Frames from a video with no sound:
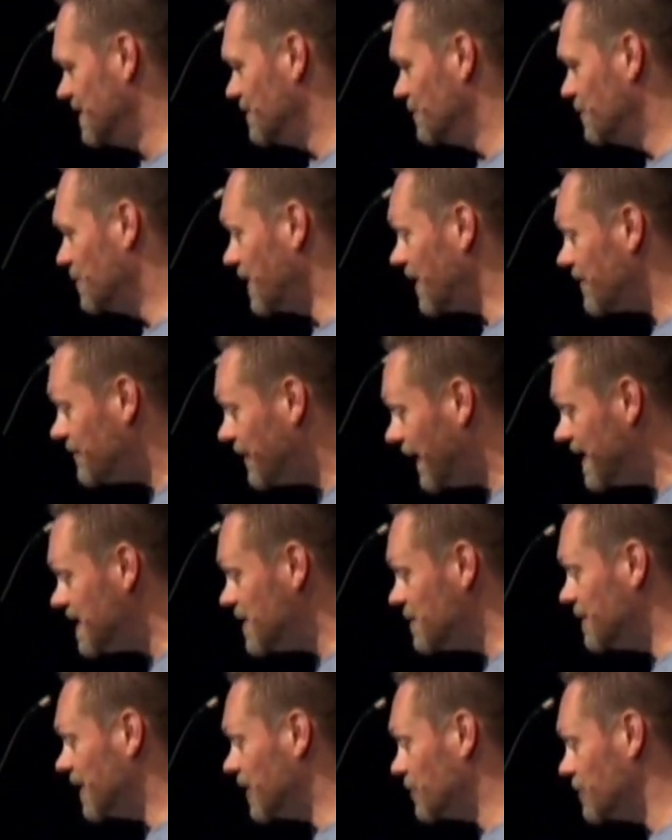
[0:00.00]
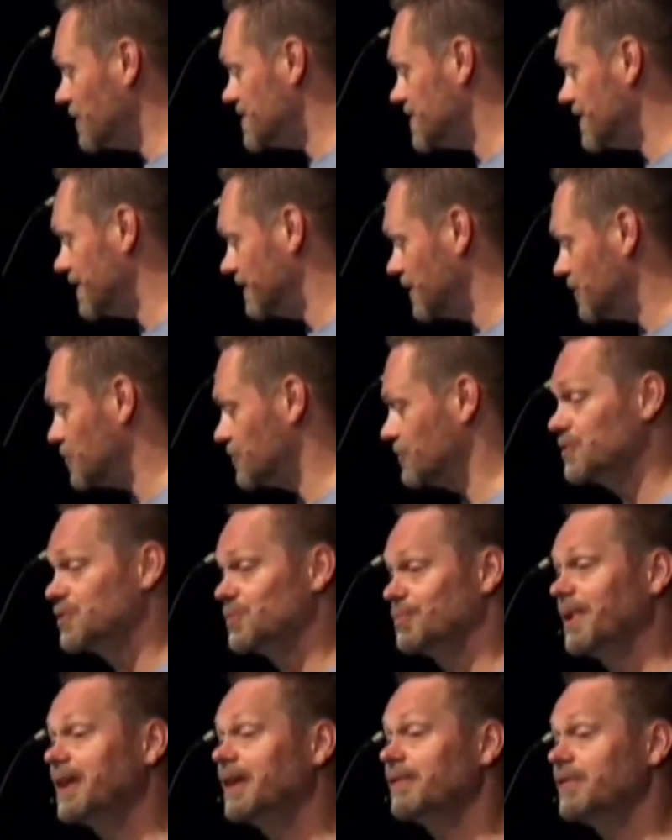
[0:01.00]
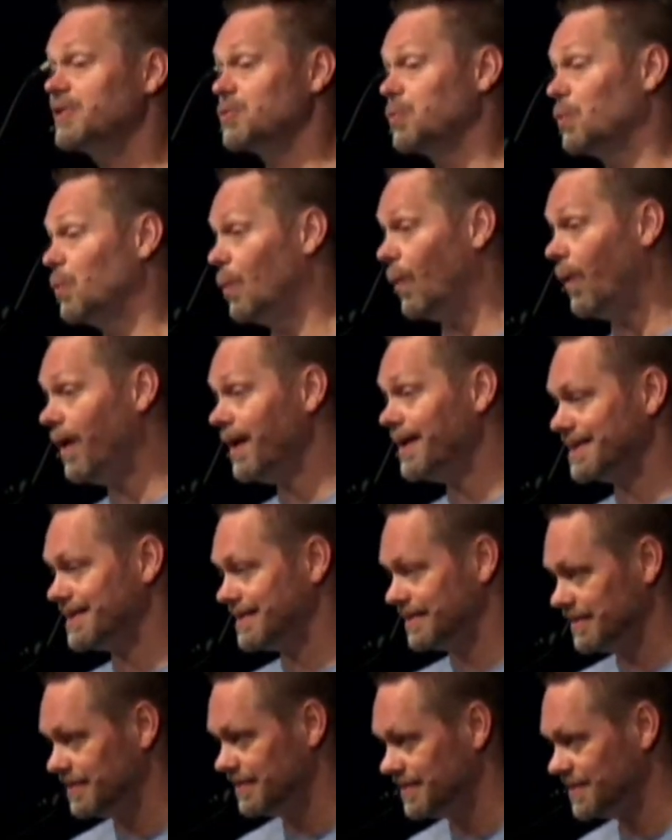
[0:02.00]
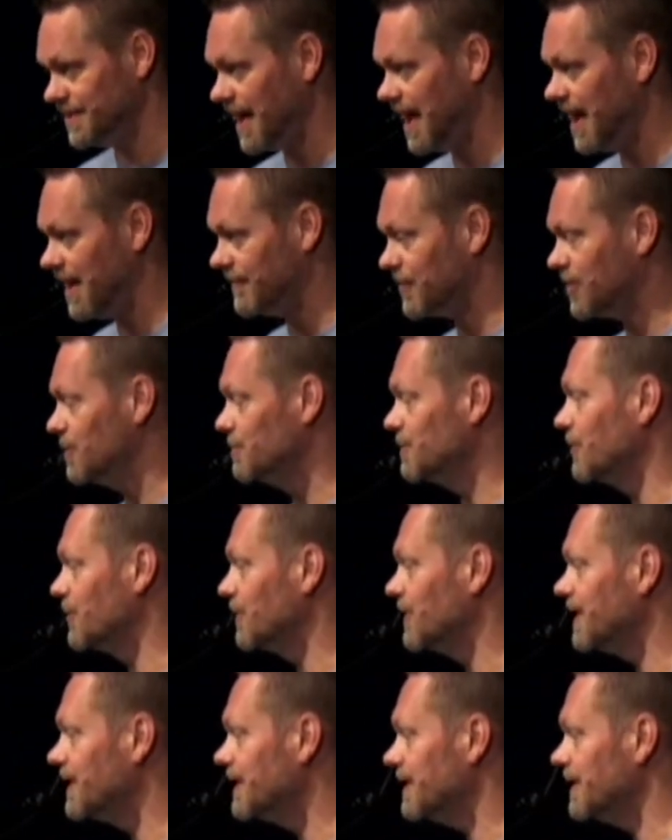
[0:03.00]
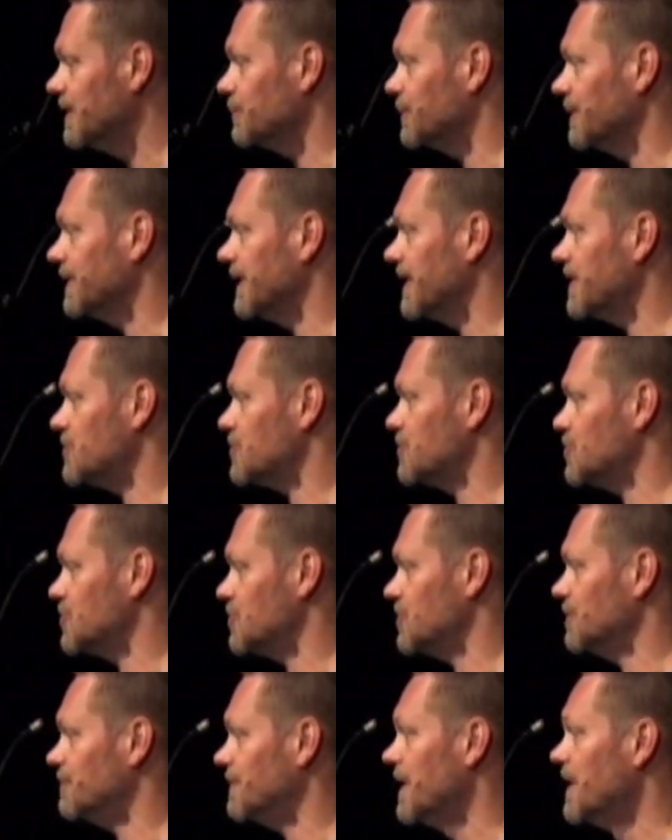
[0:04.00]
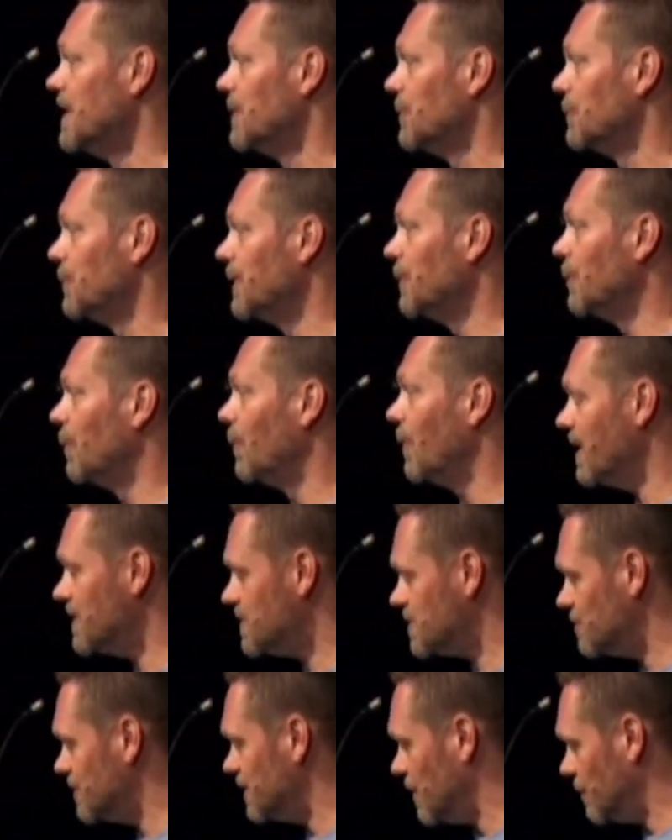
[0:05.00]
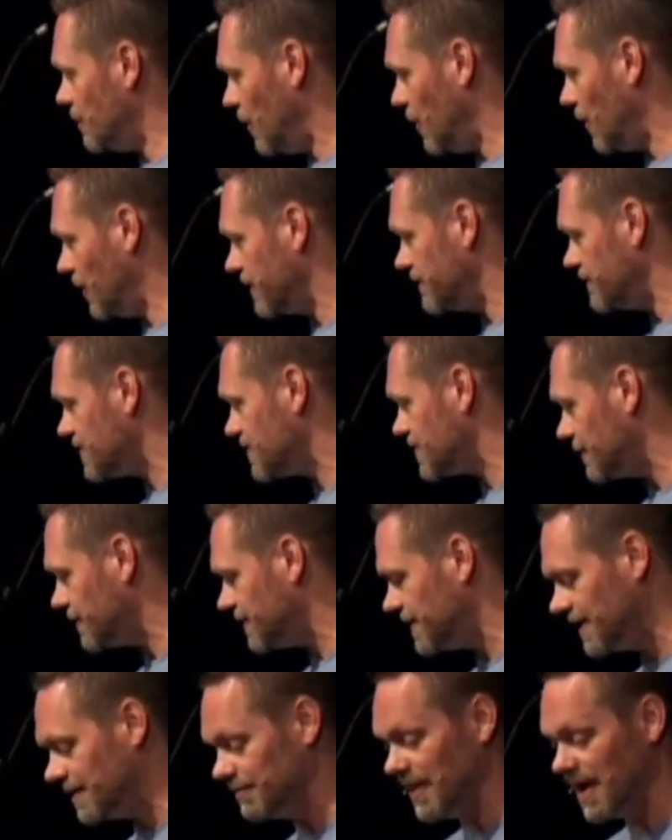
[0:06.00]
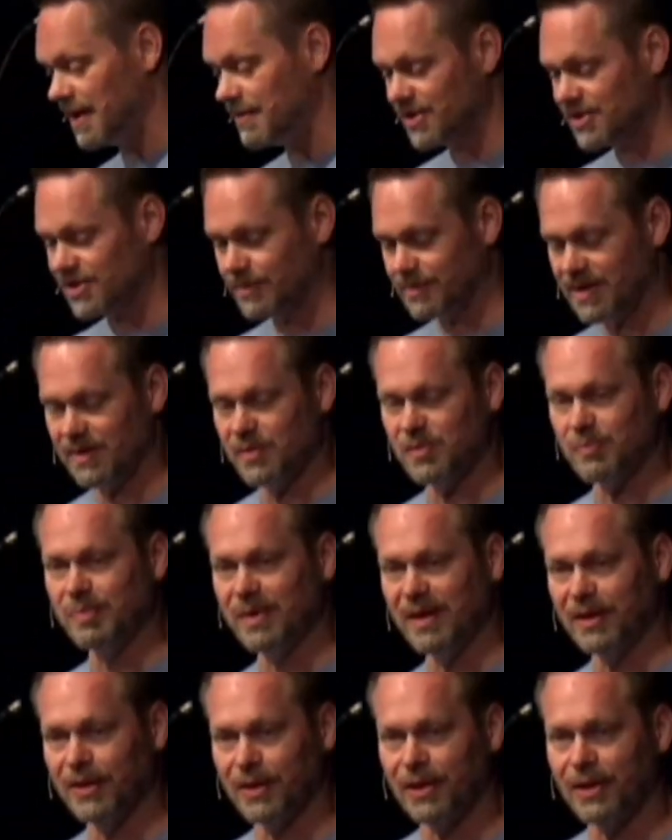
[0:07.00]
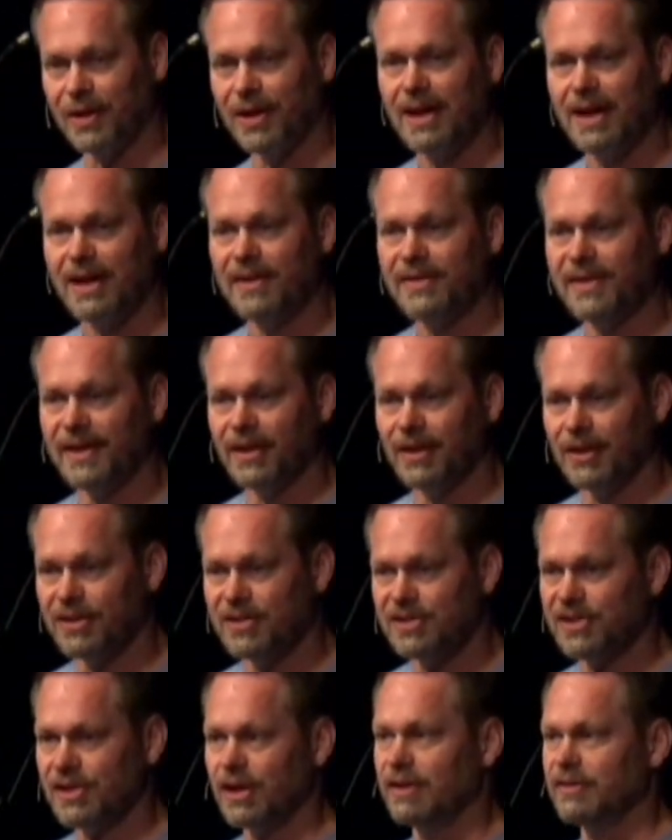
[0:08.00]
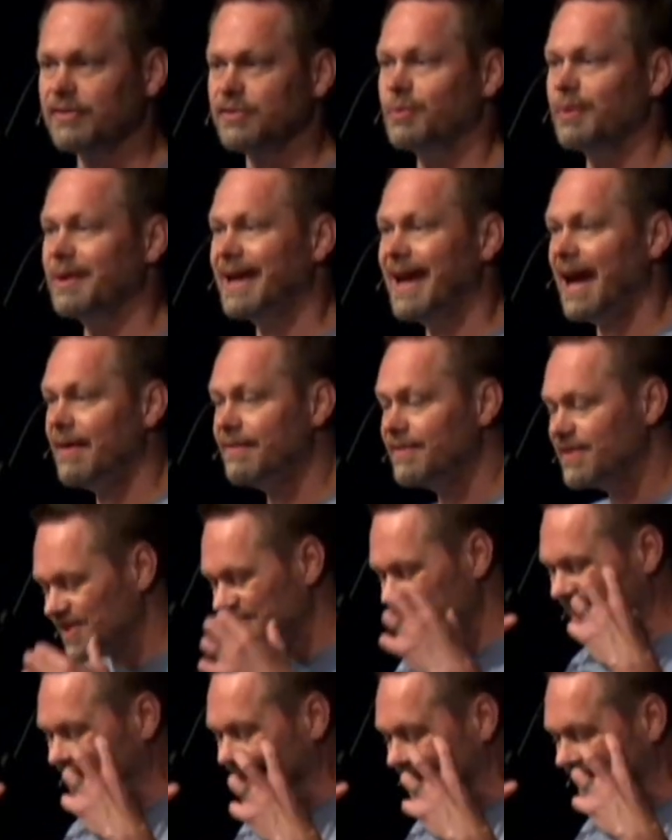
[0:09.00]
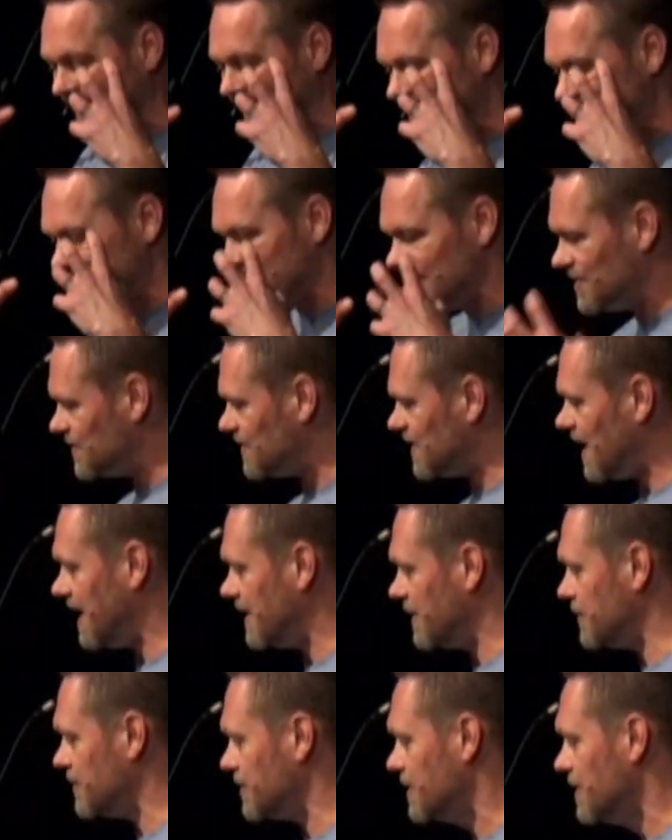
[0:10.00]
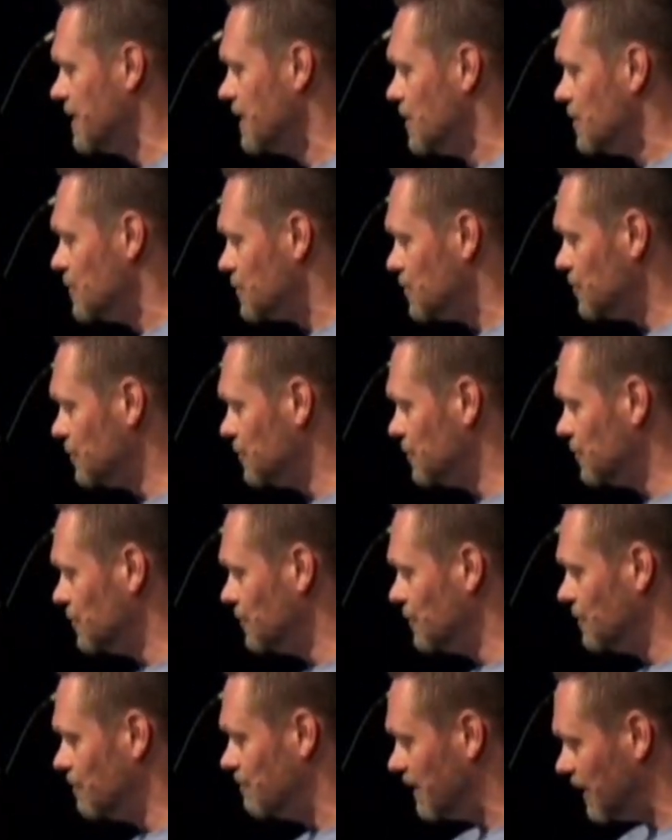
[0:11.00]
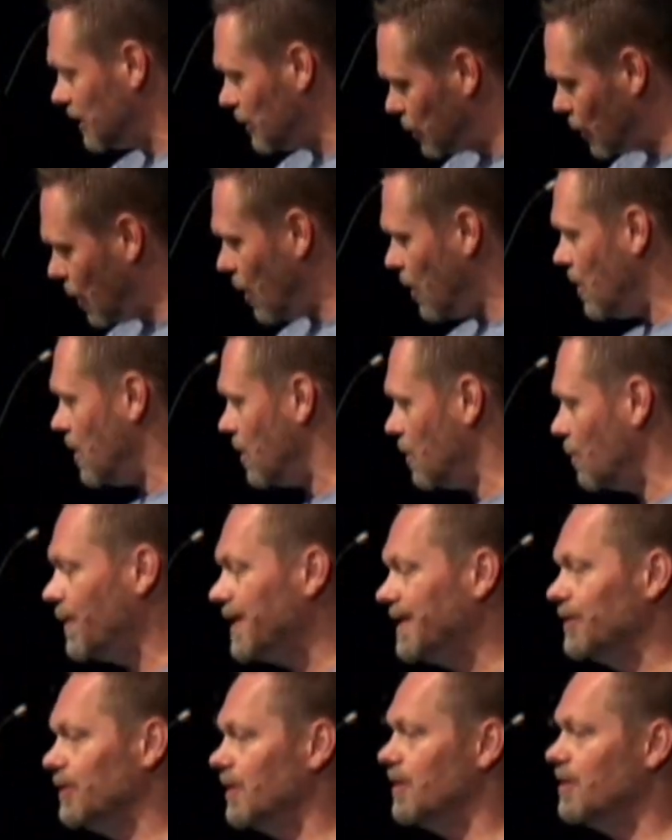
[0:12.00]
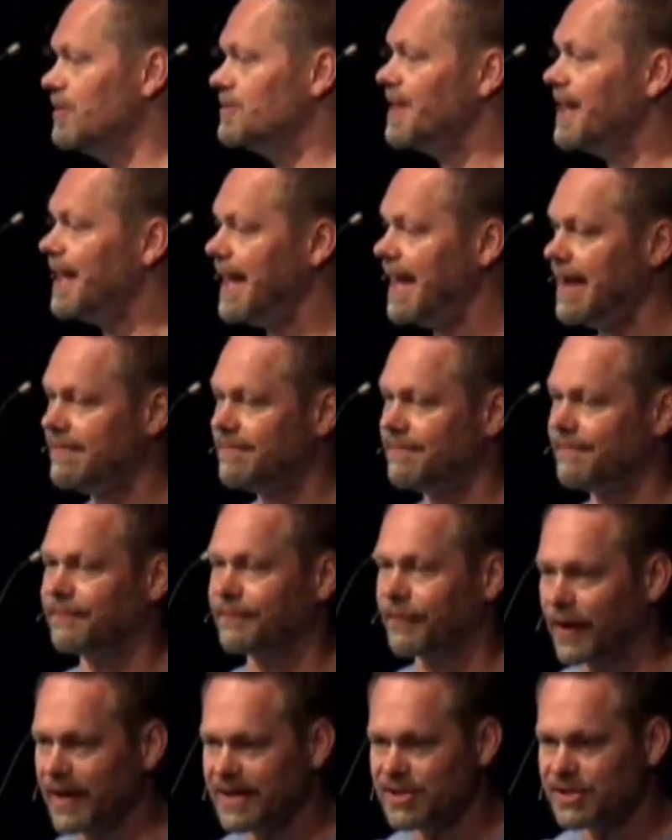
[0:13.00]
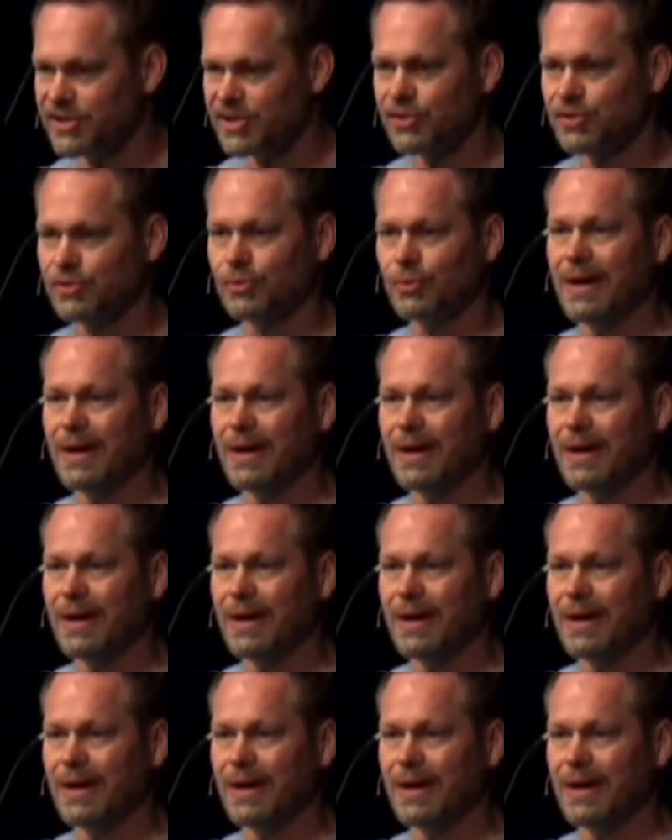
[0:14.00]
What I find to be increasingly true is many of us want to have community in relationship. We want to be a part of something, maybe sometimes bigger than ourselves. We have this innate desire to belong. We long to have friends who